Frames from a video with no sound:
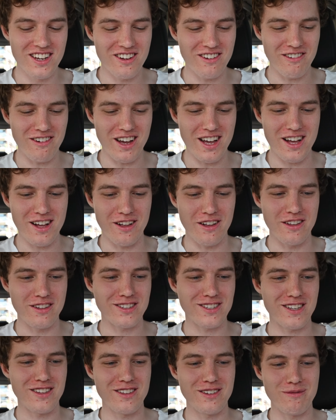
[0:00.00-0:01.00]
Wow,
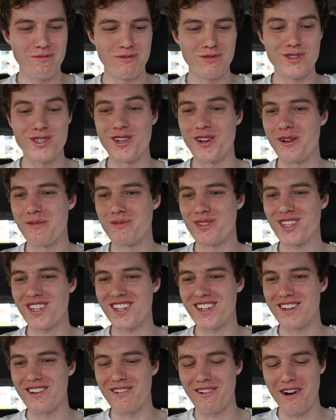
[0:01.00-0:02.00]
so the germs
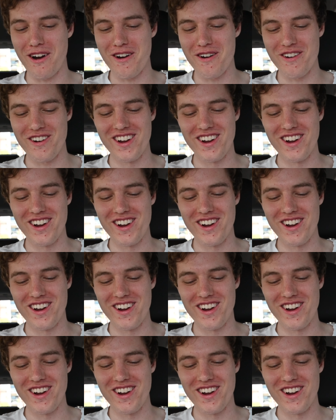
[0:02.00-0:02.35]
can grow.